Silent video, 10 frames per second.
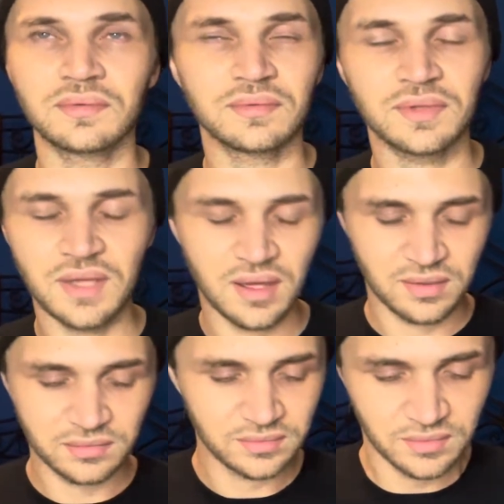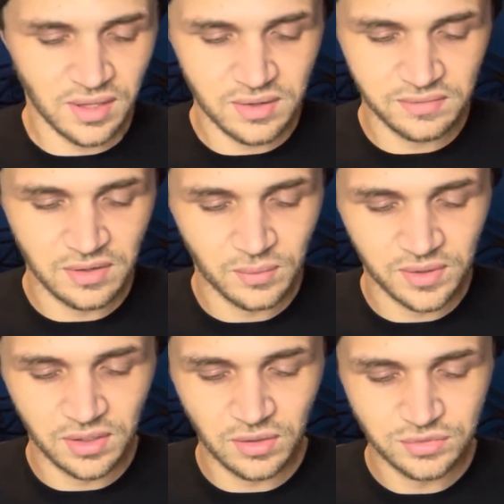yeah, I don't even know where to
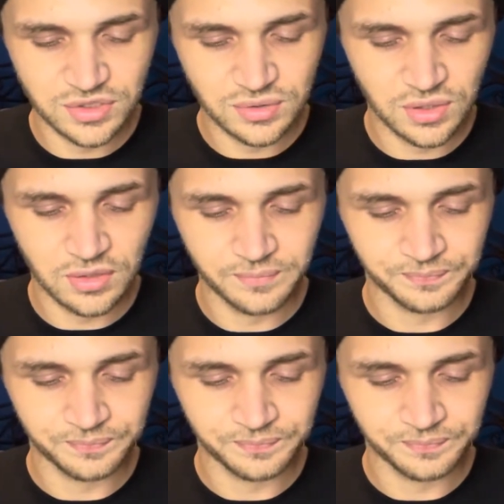go with you, girl.